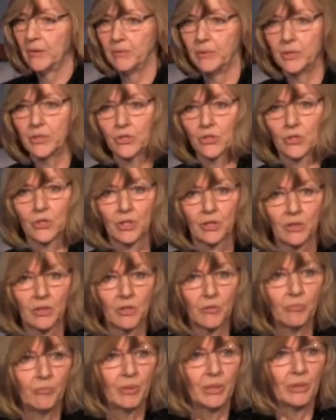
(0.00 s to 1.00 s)
published
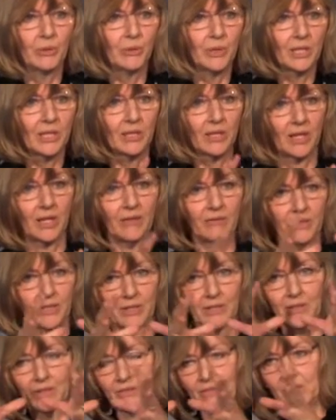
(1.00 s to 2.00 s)
the building
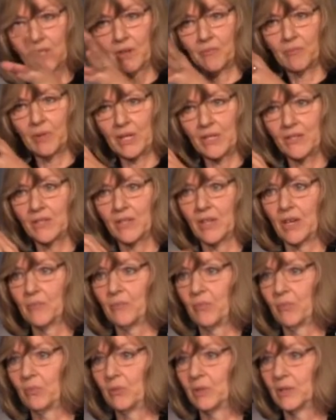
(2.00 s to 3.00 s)
of it step by
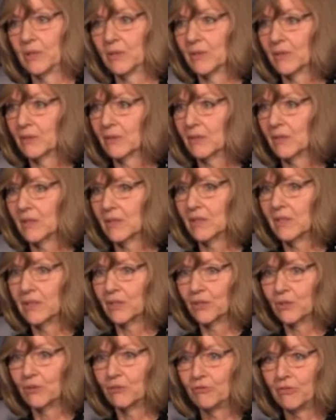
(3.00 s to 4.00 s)
step with the
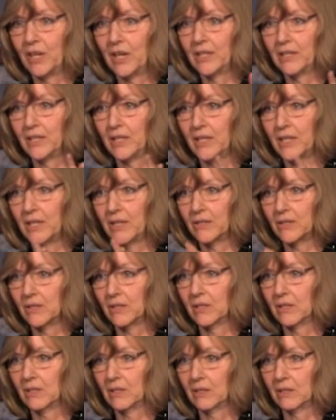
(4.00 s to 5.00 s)
clinical
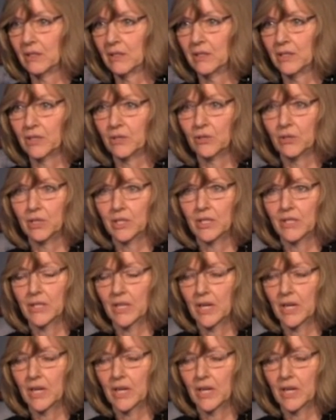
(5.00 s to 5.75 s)
findings and clinical